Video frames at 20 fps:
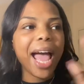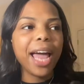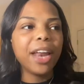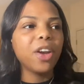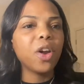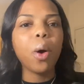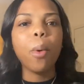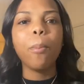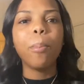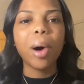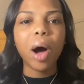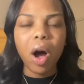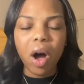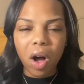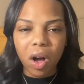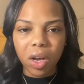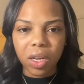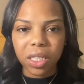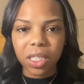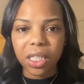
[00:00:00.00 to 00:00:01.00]
no
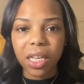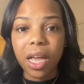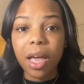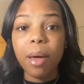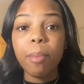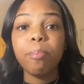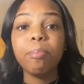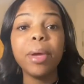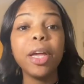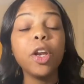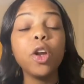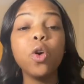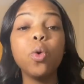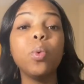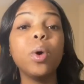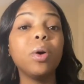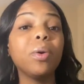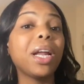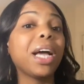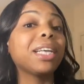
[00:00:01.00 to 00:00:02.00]
balls. Men who
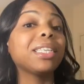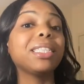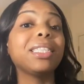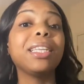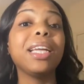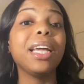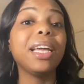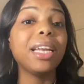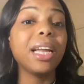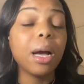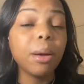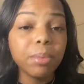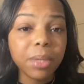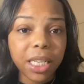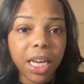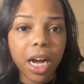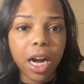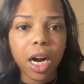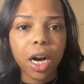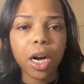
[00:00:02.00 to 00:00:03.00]
will not stand up to
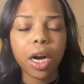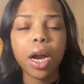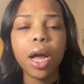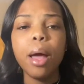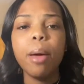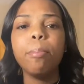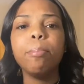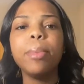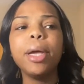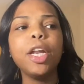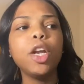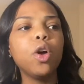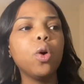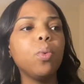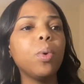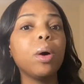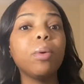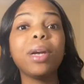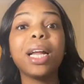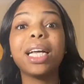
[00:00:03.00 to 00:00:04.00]
her. Men who
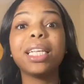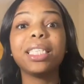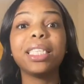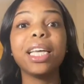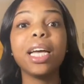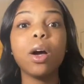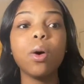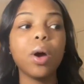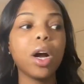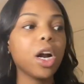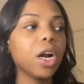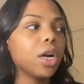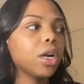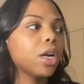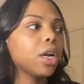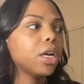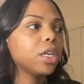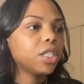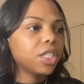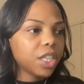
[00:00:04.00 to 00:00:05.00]
will not tell
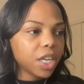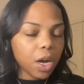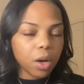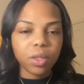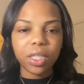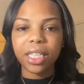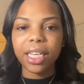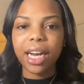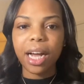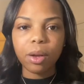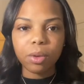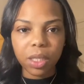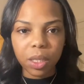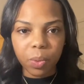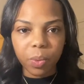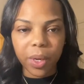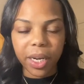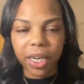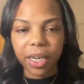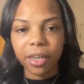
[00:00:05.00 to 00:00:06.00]
her to go sit down
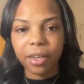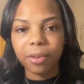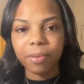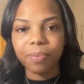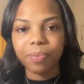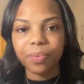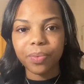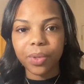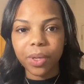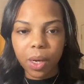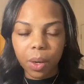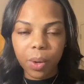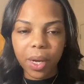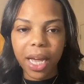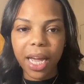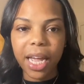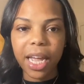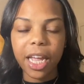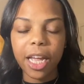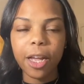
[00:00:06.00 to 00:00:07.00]
somewhere.
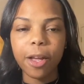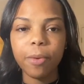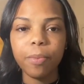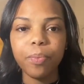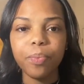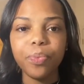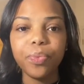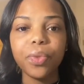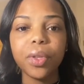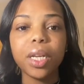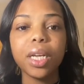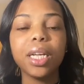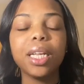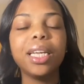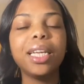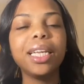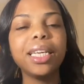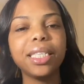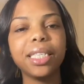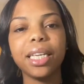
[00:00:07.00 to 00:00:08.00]
Okay?
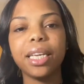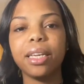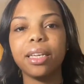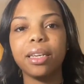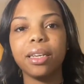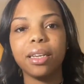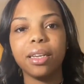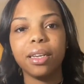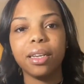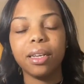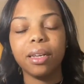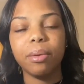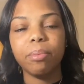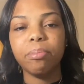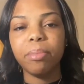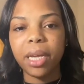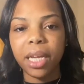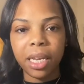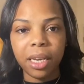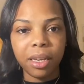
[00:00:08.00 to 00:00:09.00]
Listen,
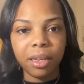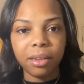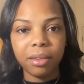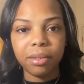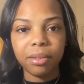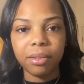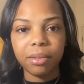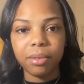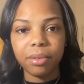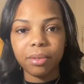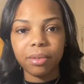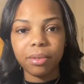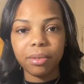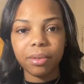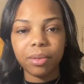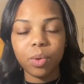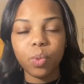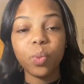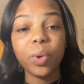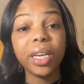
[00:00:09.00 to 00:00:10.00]
men,
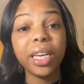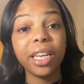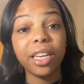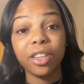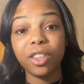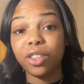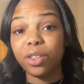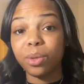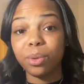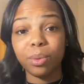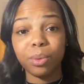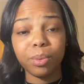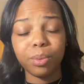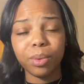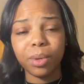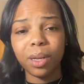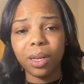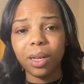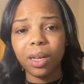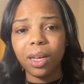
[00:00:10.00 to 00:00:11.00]
we need you.
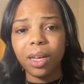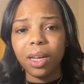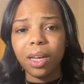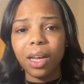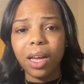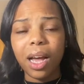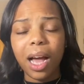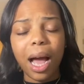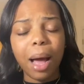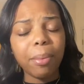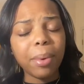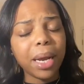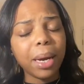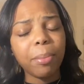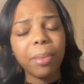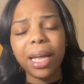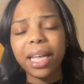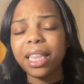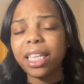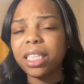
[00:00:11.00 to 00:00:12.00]
I'm going to
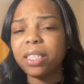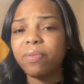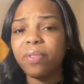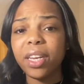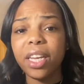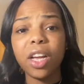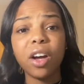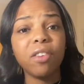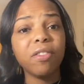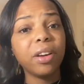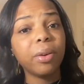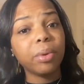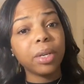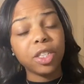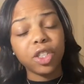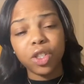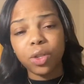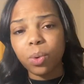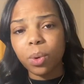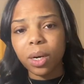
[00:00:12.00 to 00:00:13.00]
make this video very
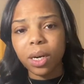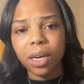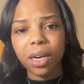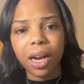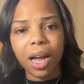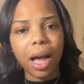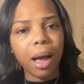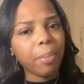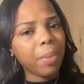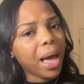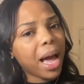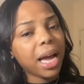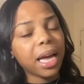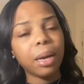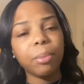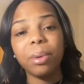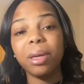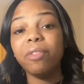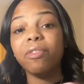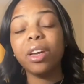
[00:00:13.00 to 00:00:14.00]
short. I'm not going to
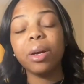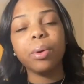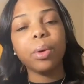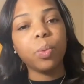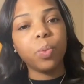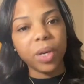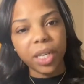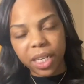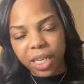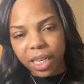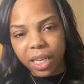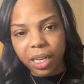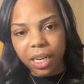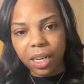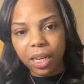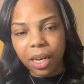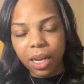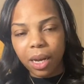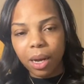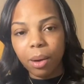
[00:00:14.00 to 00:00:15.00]
be very winded,
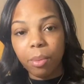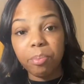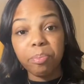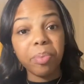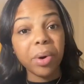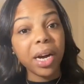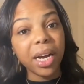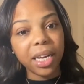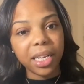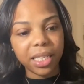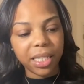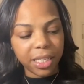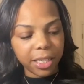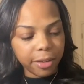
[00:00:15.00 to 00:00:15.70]
but